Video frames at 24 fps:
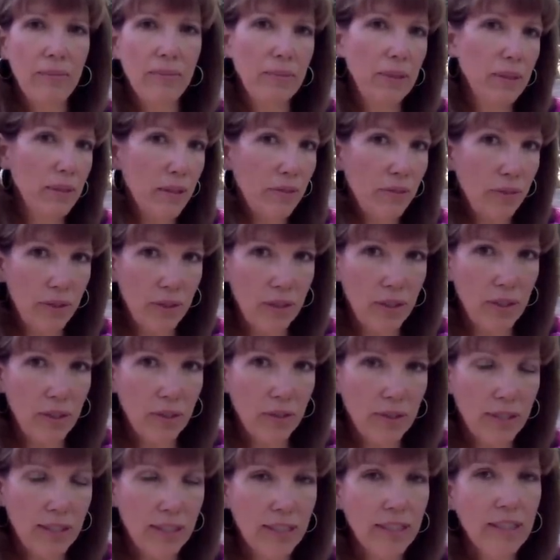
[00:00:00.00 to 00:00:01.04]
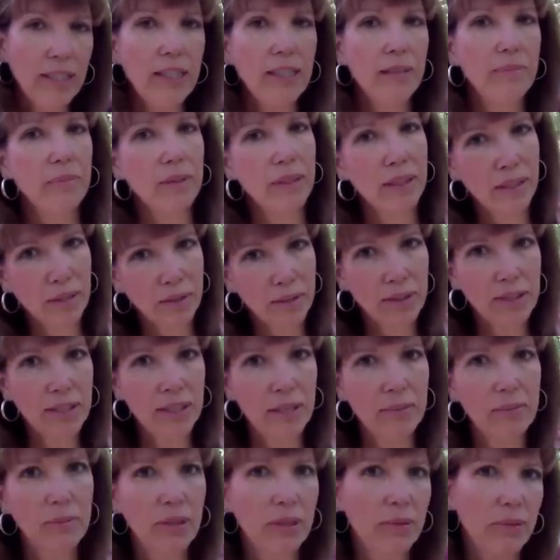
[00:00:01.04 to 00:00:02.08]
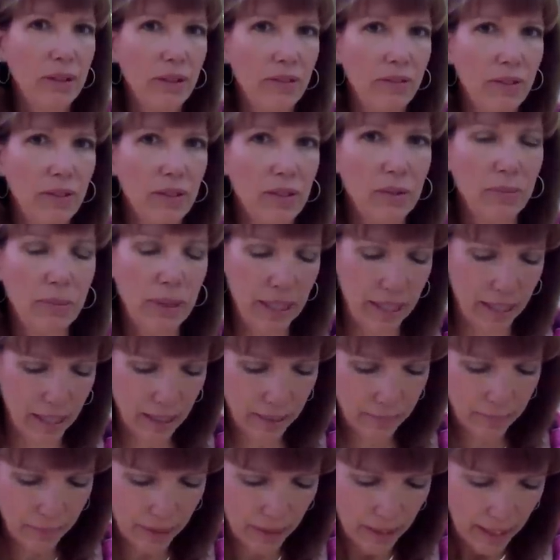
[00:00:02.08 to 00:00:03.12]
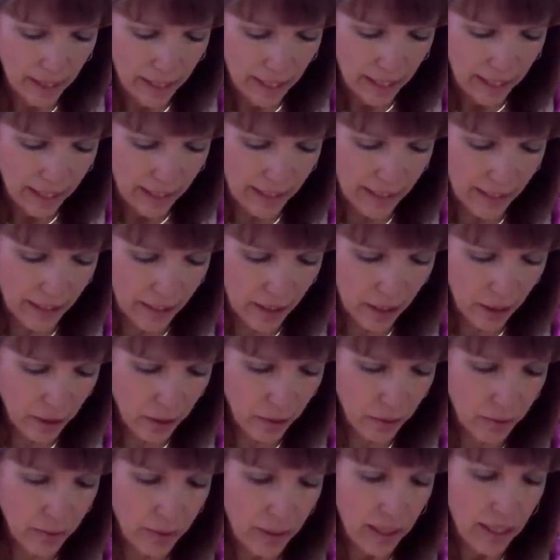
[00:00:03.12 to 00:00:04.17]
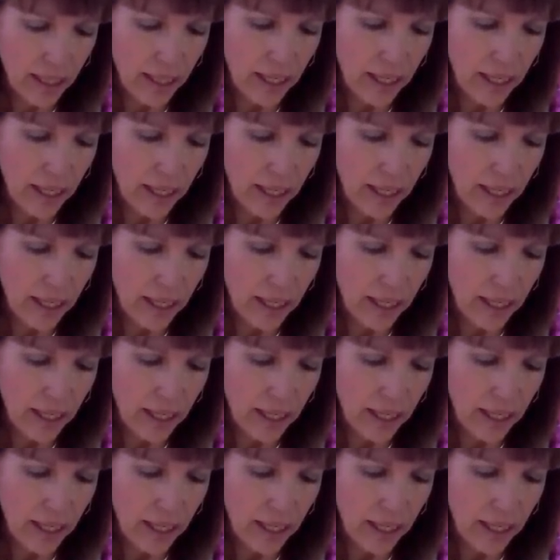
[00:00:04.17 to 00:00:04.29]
just before you go to sleep, and then of course in the morning when you first wake up. So